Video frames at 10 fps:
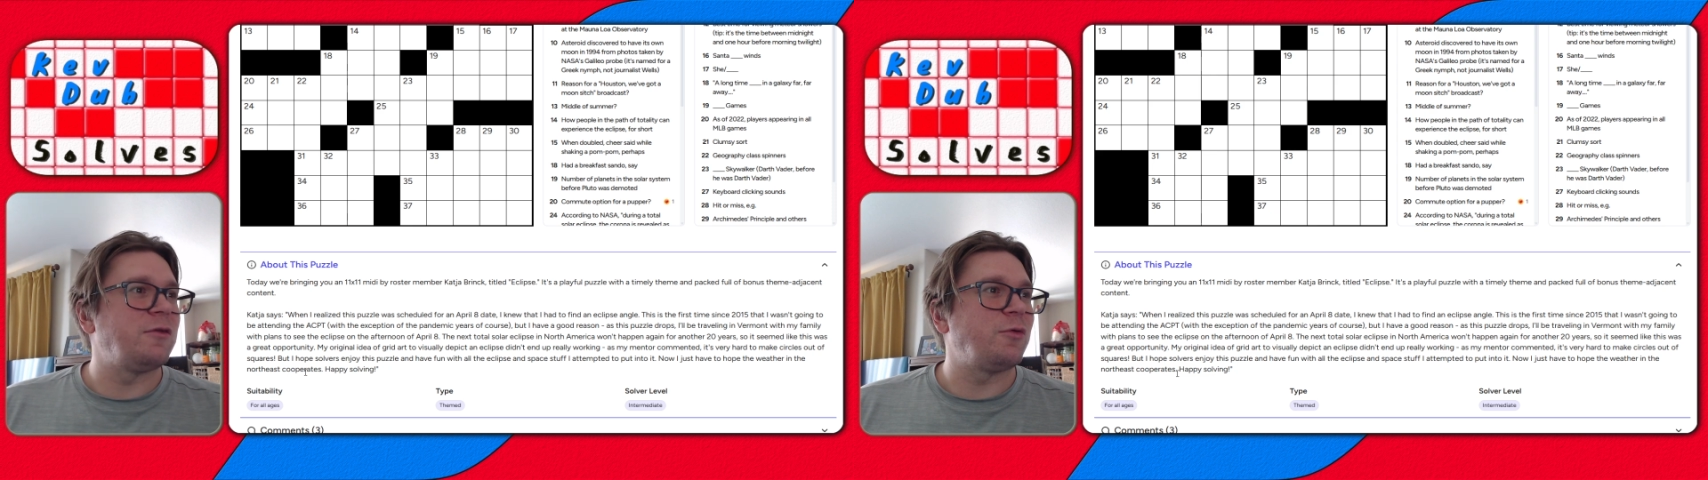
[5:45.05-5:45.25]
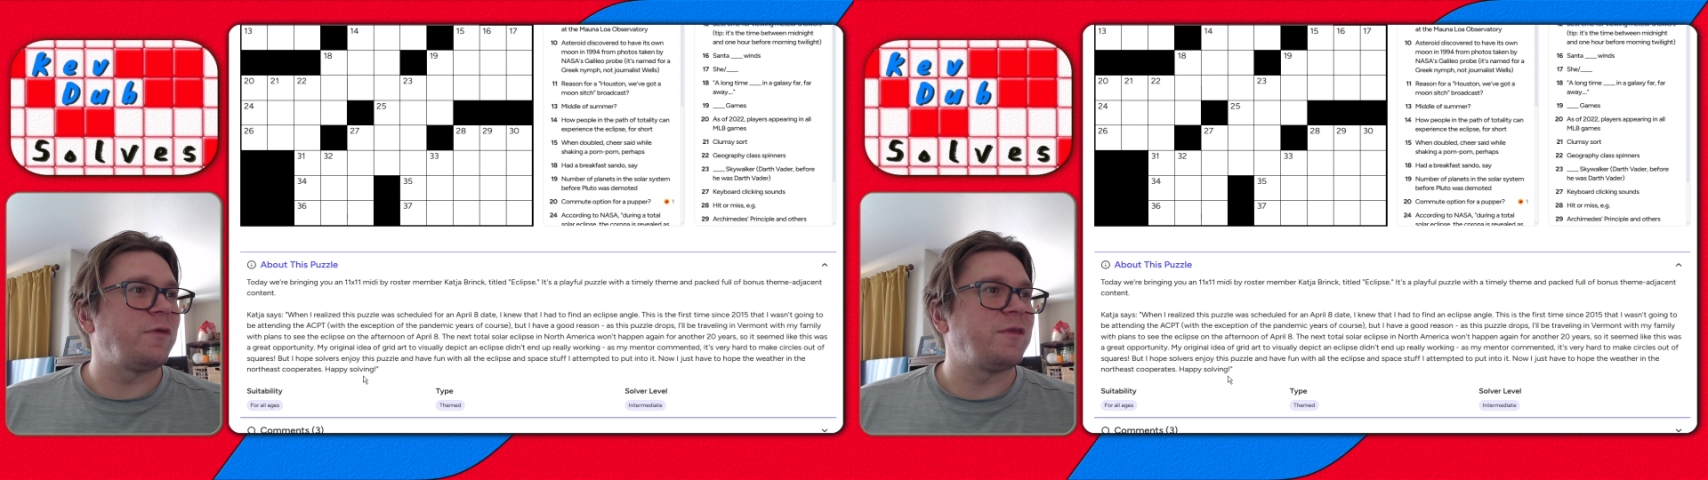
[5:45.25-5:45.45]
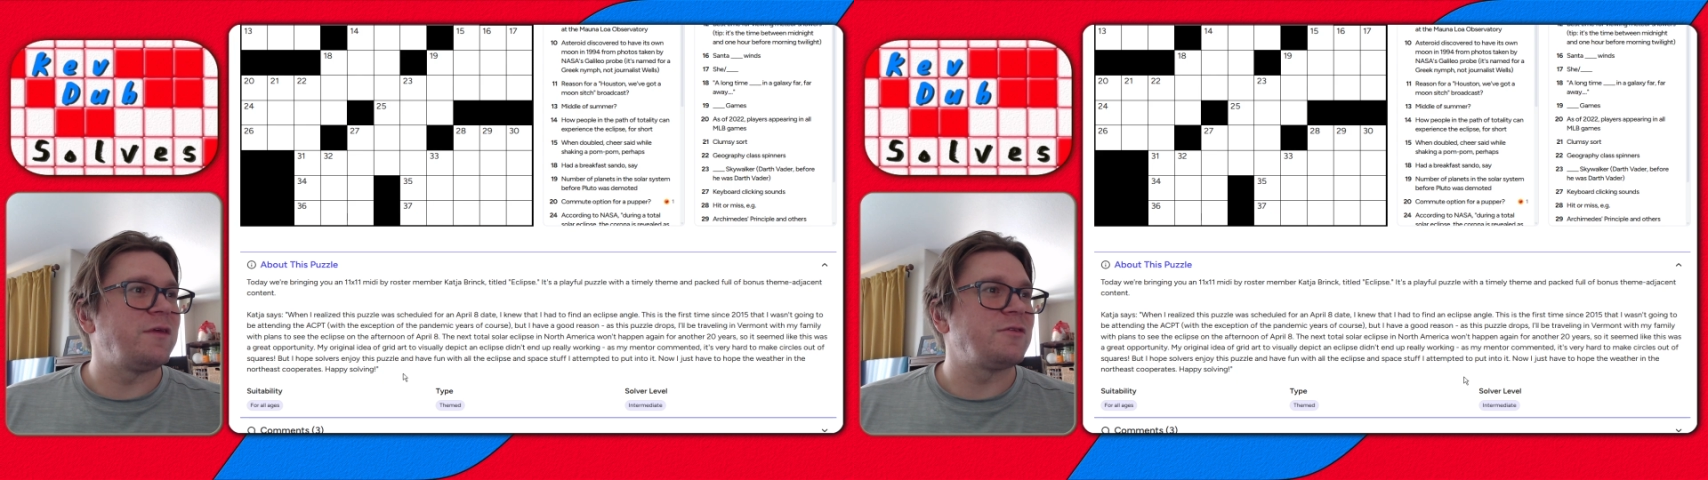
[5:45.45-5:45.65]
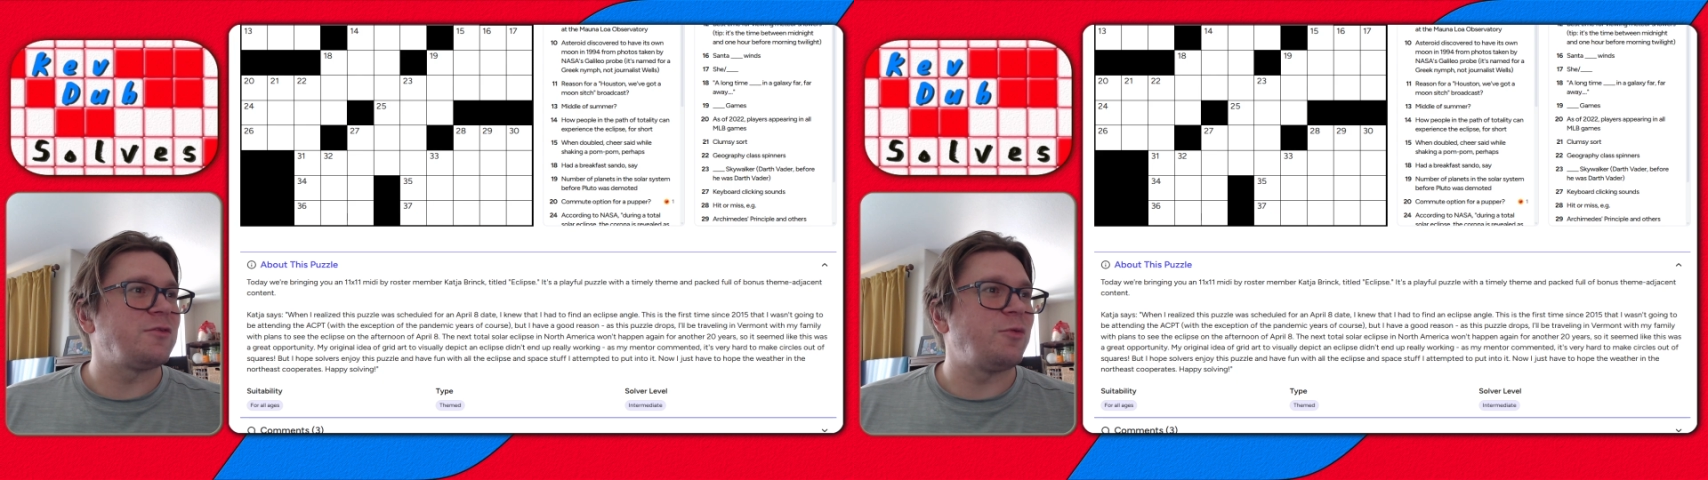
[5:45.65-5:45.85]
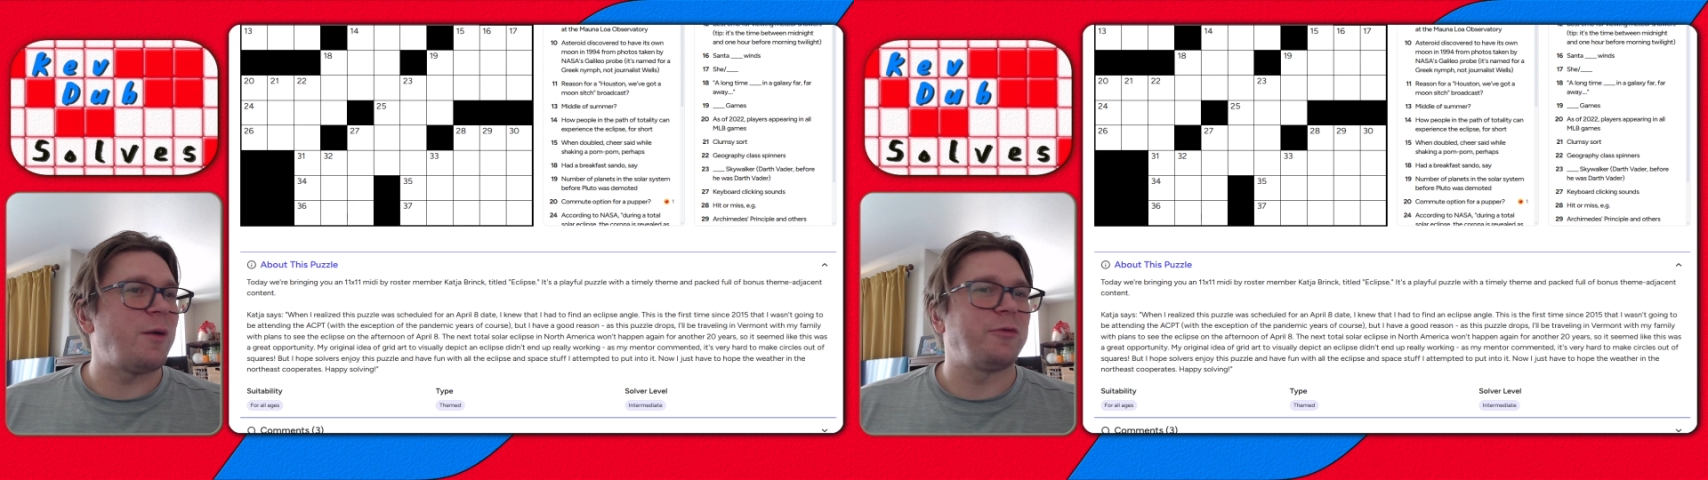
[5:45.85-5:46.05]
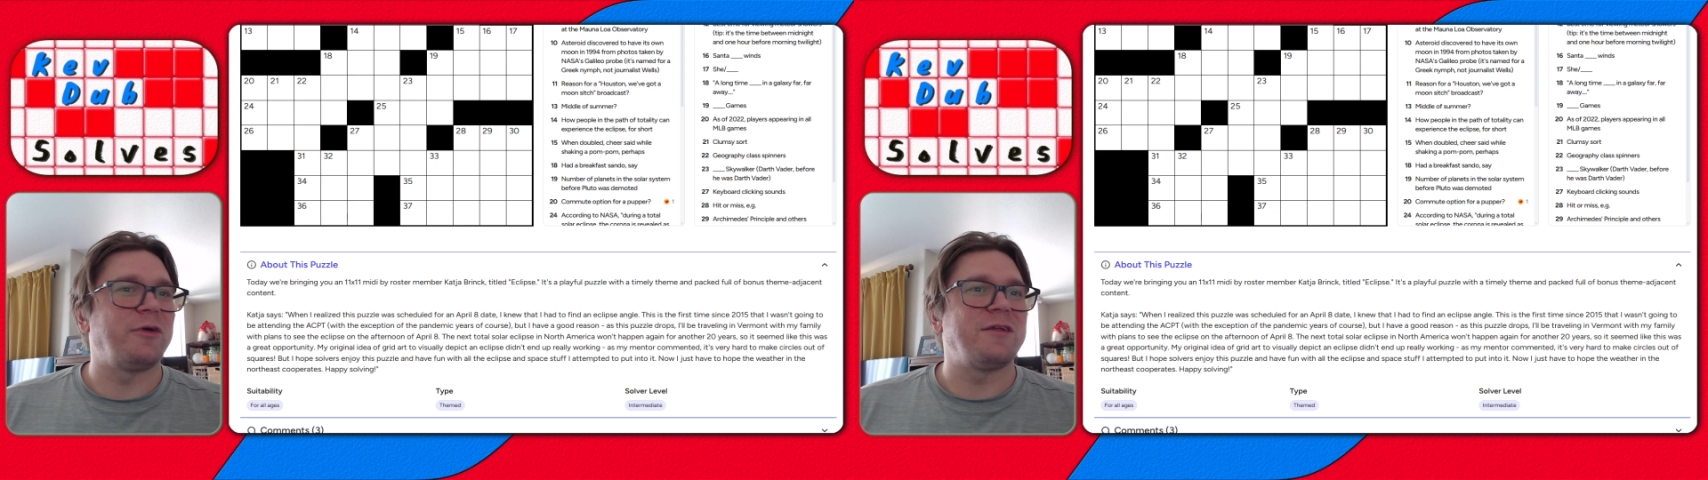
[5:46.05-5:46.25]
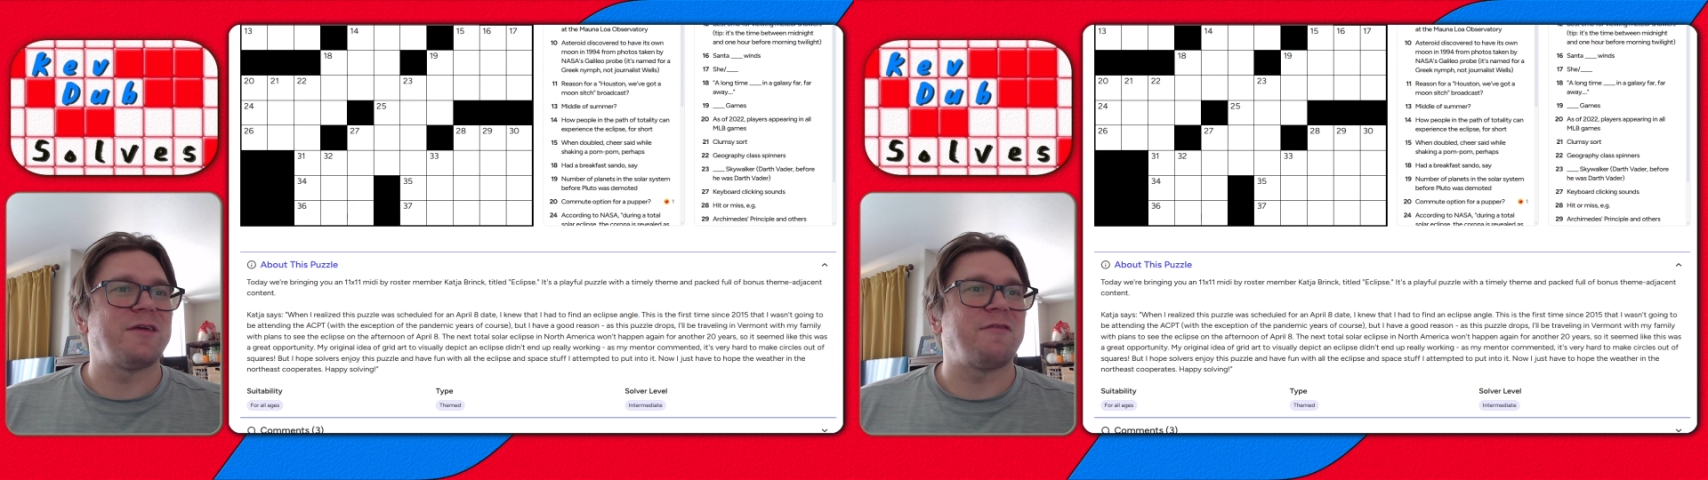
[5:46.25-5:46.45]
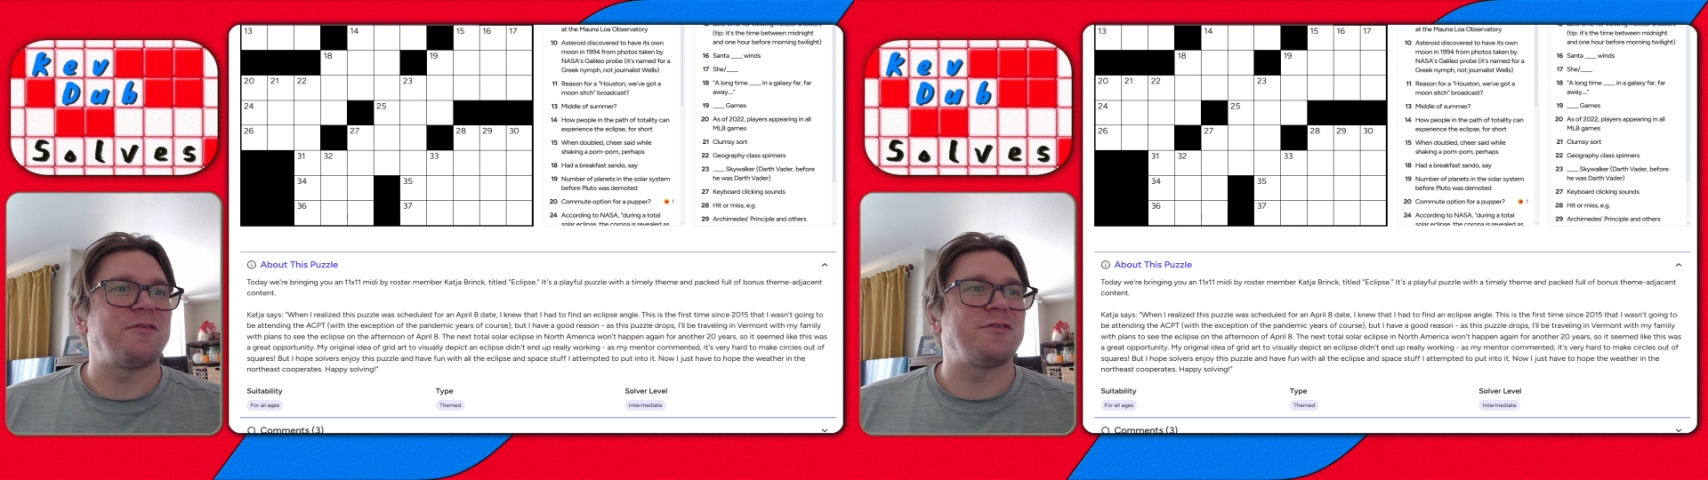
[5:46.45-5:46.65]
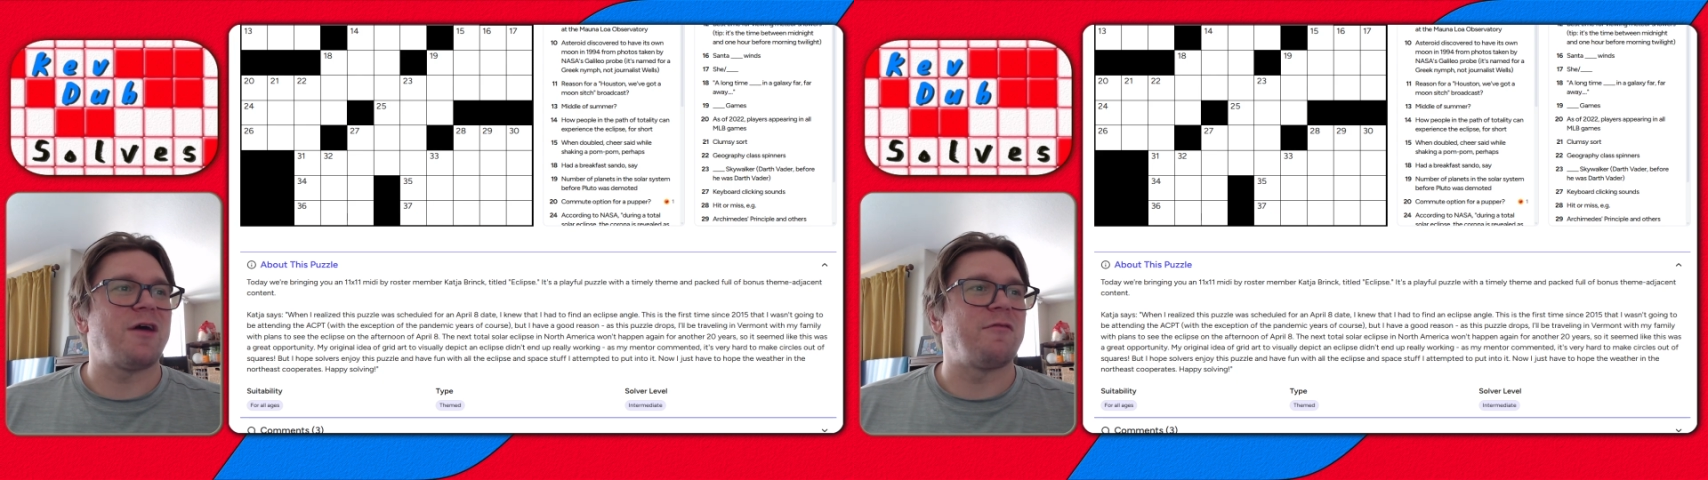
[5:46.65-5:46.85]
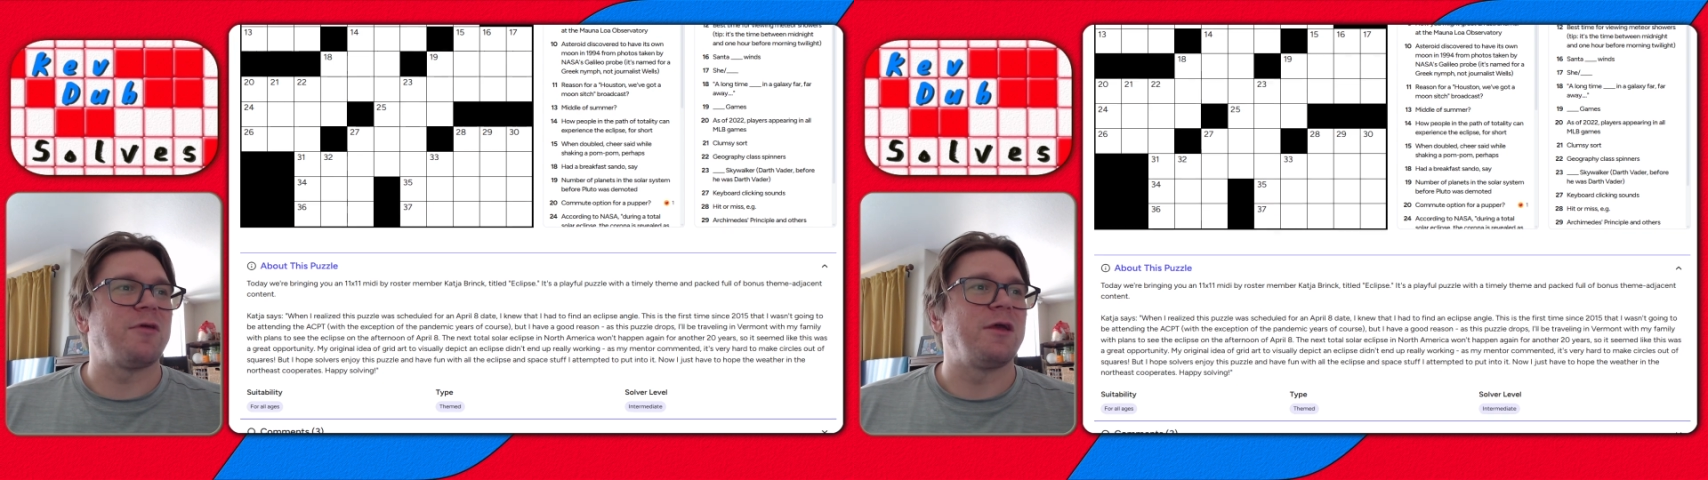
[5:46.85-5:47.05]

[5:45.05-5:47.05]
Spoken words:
Northeast cooperates. Happy solving.